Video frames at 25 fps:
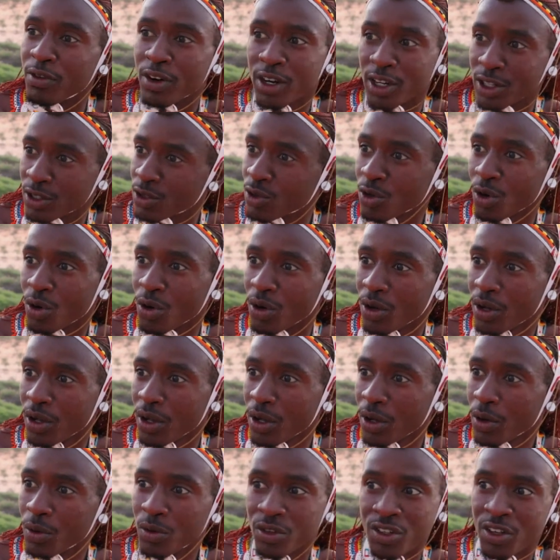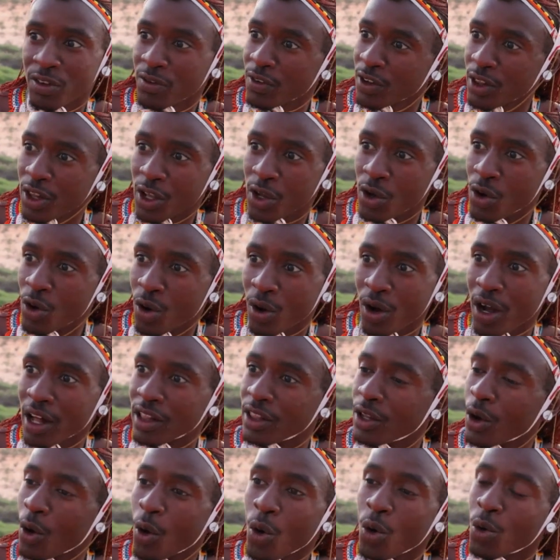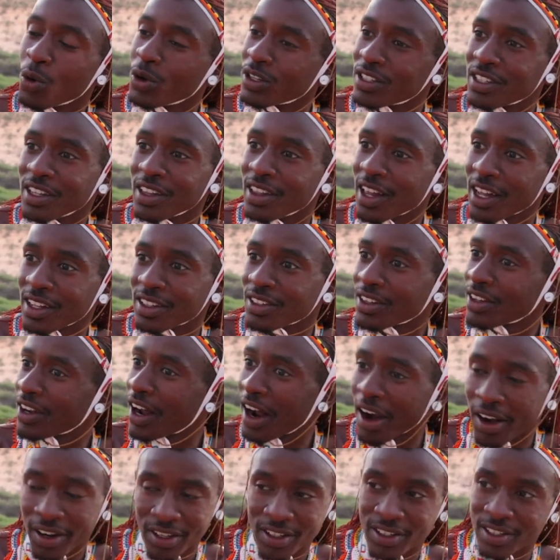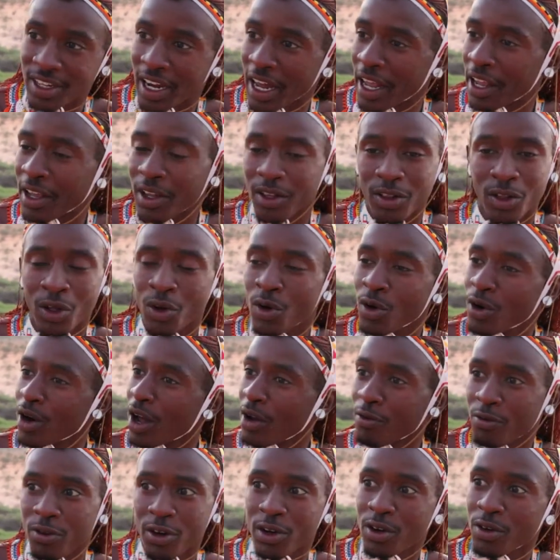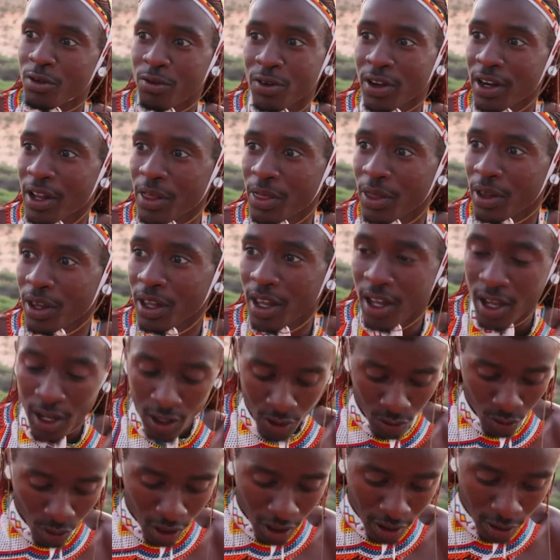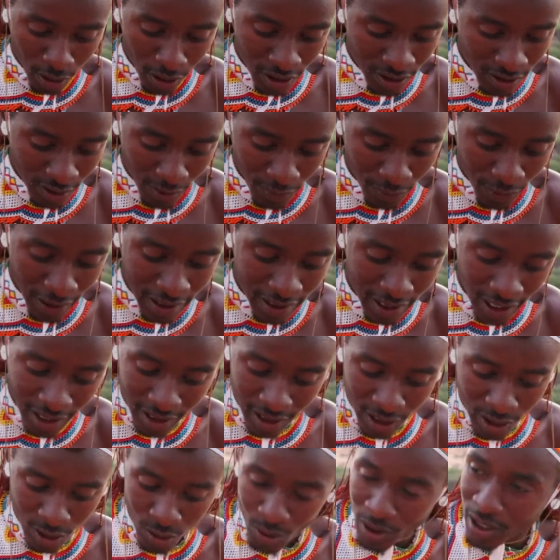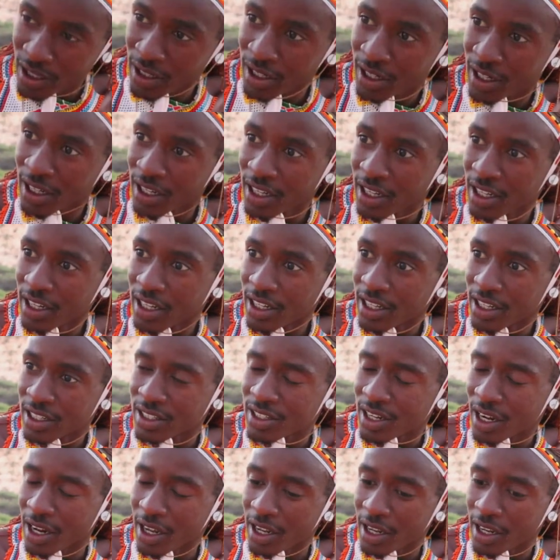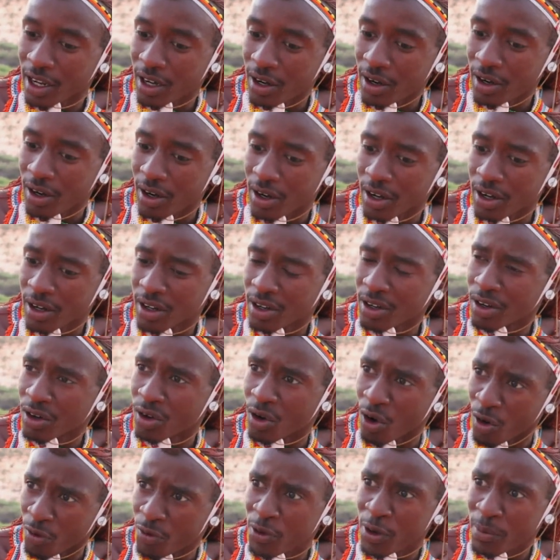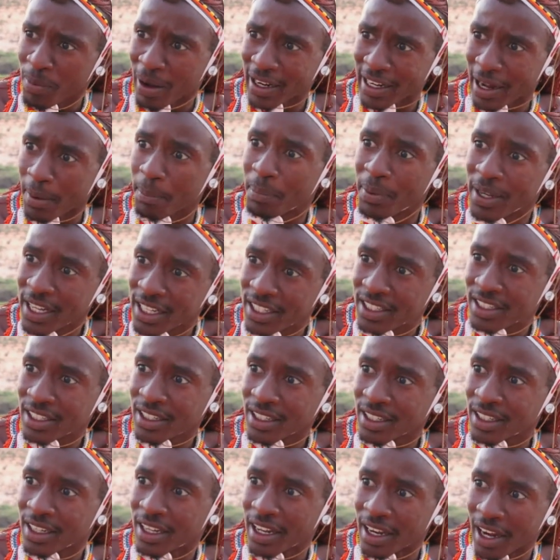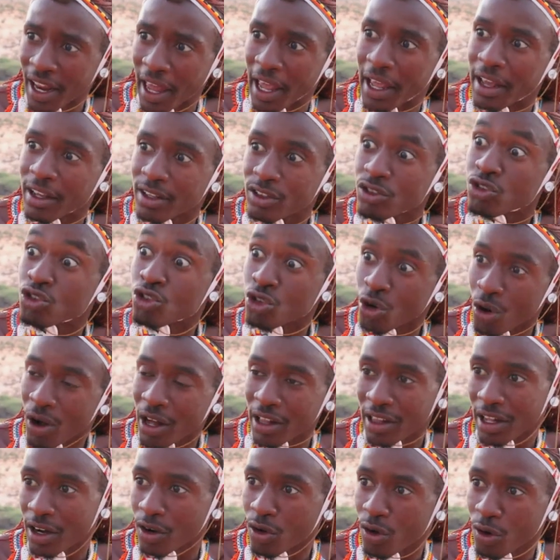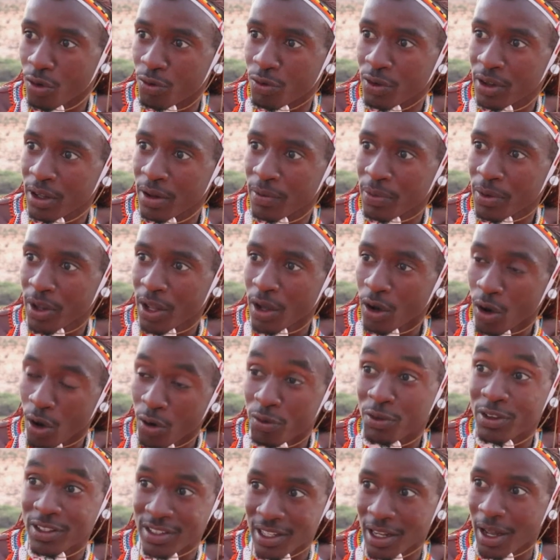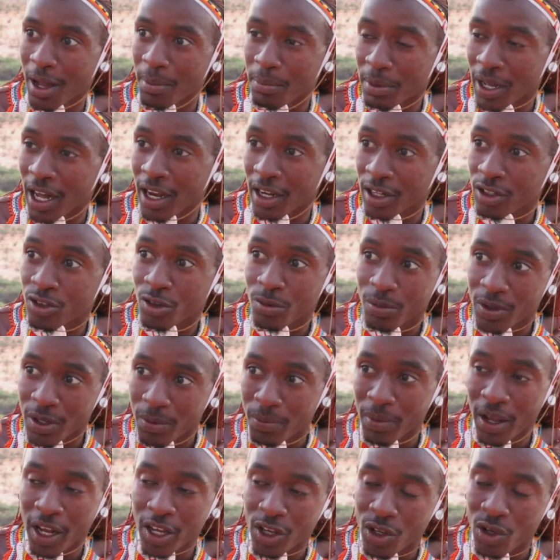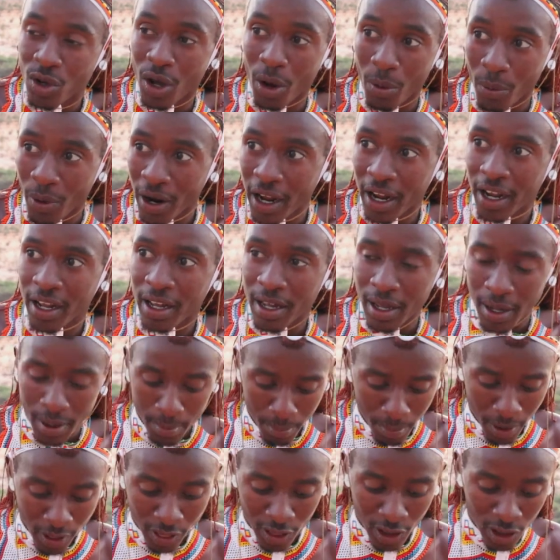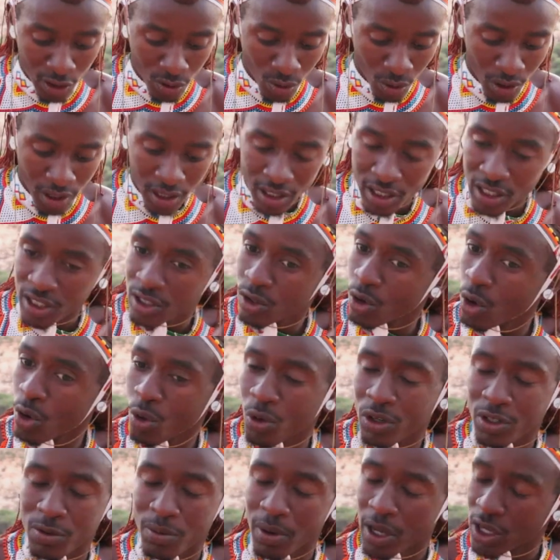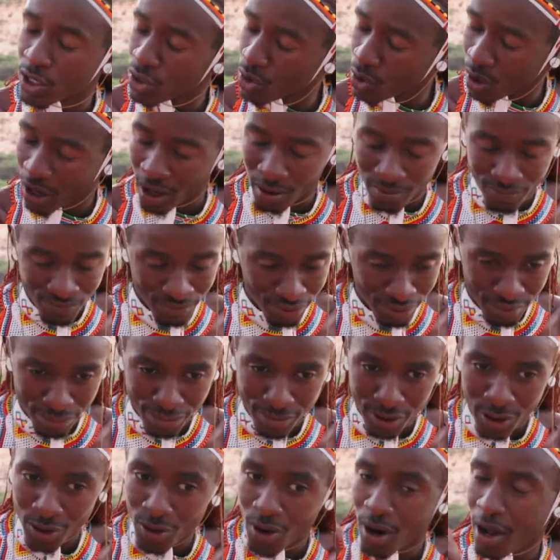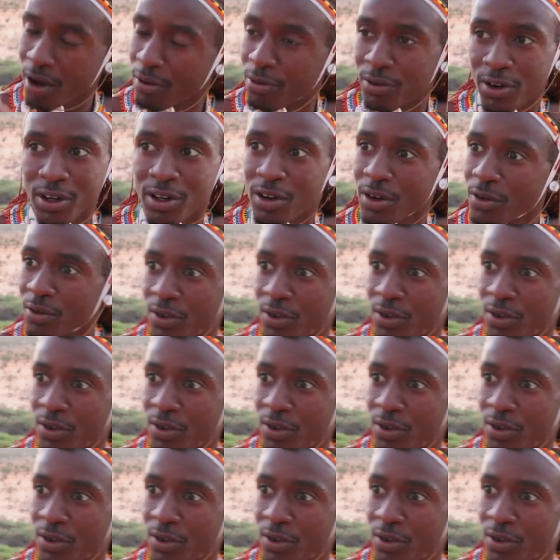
very strong. Whichever they go, and they're always in that courage, like they don't afraid of anything. So otherwise, if I take this one, it's like coffee, but a bit like stronger than coffee. Coffee is a little bit make you awake, but this one, it always make you like, you don't afraid